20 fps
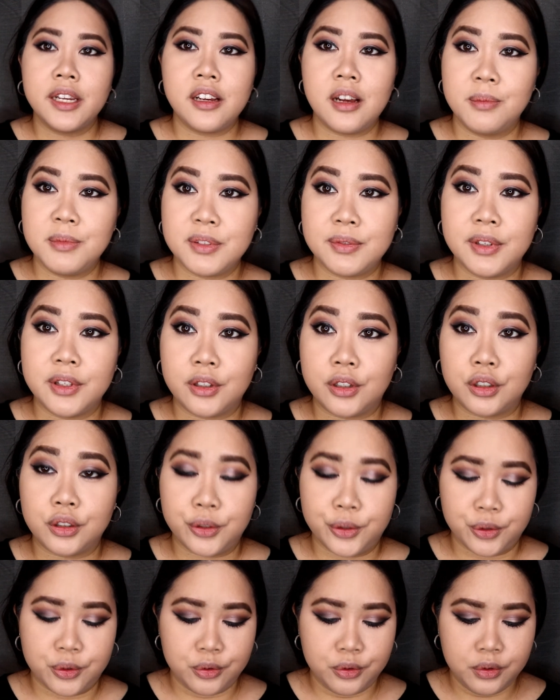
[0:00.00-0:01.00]
comes with
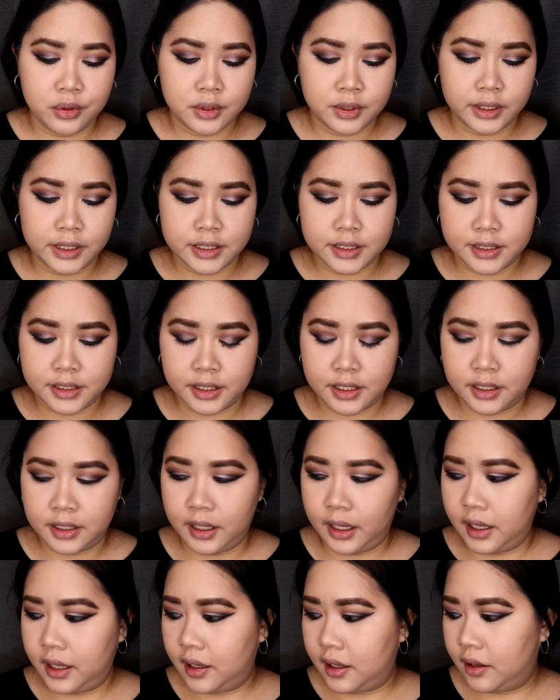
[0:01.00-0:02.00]
glue. Let's see
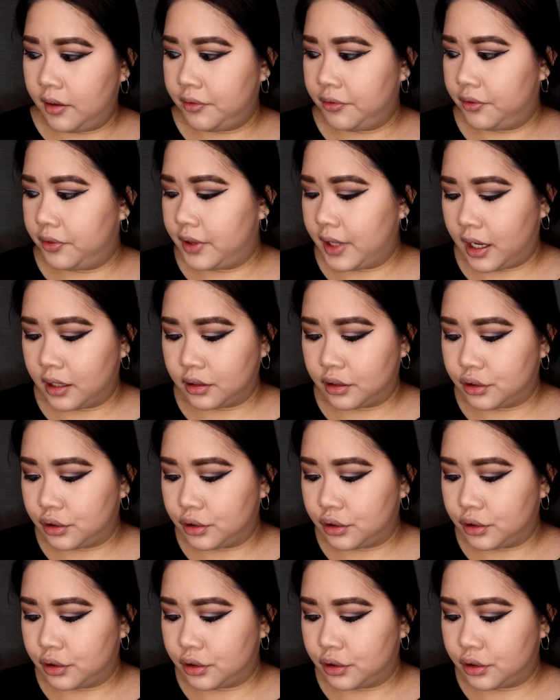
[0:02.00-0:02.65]
if that